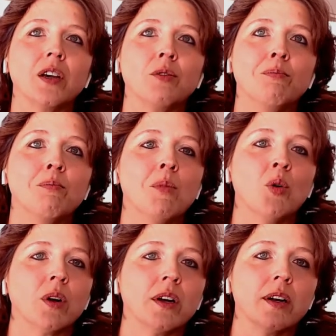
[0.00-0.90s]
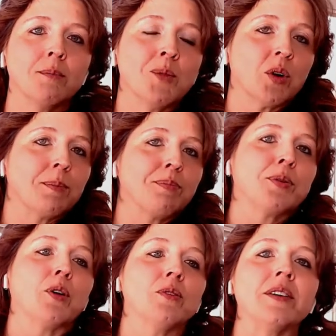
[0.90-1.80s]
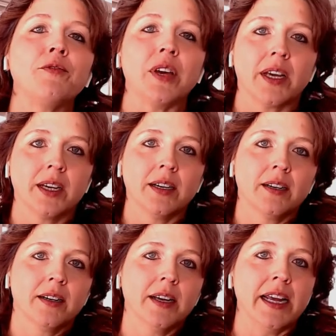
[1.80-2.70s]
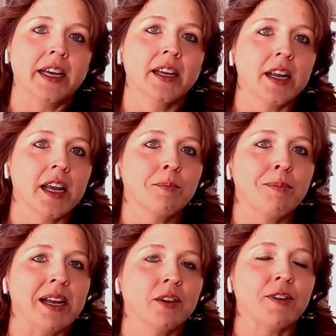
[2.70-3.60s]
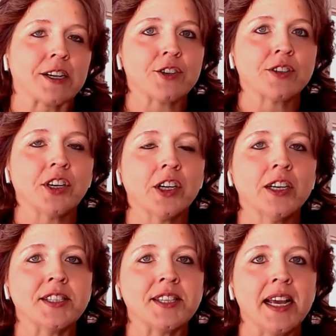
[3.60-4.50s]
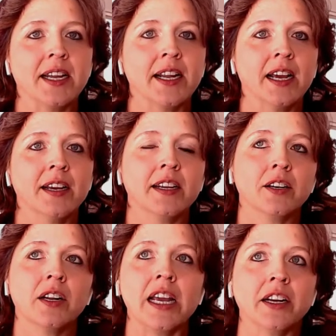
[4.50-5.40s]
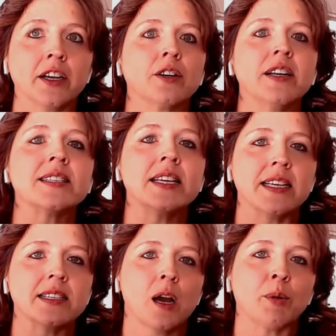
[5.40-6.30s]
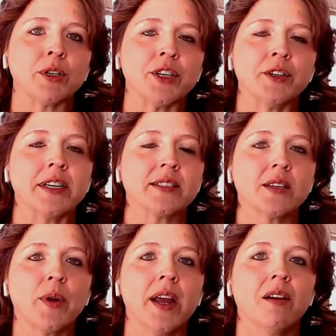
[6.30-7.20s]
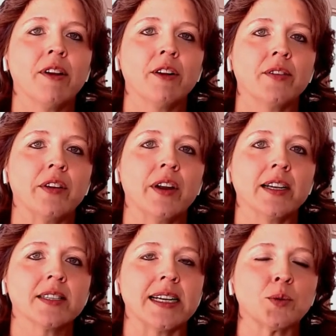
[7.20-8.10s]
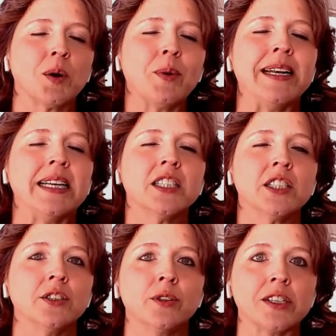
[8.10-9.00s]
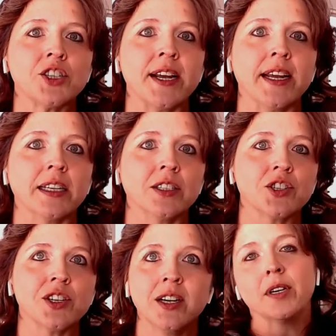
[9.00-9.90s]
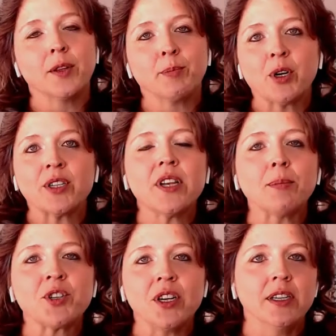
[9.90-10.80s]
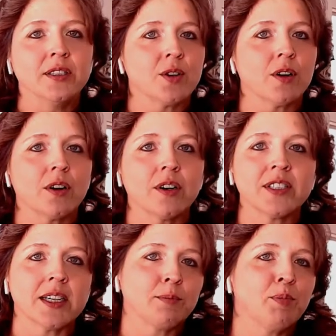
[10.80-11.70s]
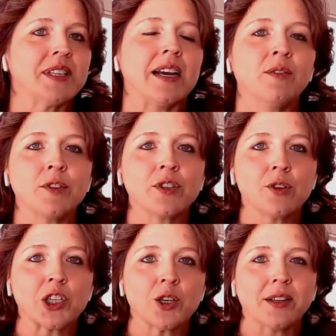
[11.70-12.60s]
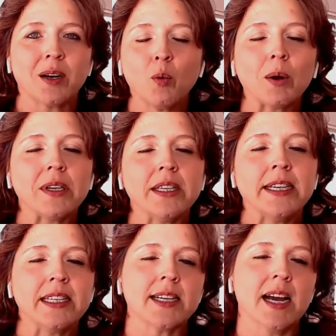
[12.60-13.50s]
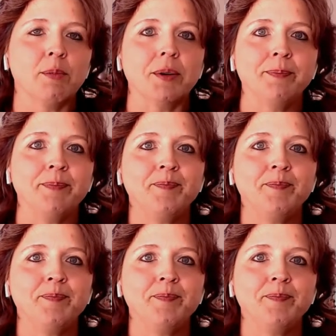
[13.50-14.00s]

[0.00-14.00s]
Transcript: more prolific in manufactured goods and in increasing these opportunities that we have here in the United States? What do we need to do to change the perceptions, or to put that infrastructure out there? What really needs to happen?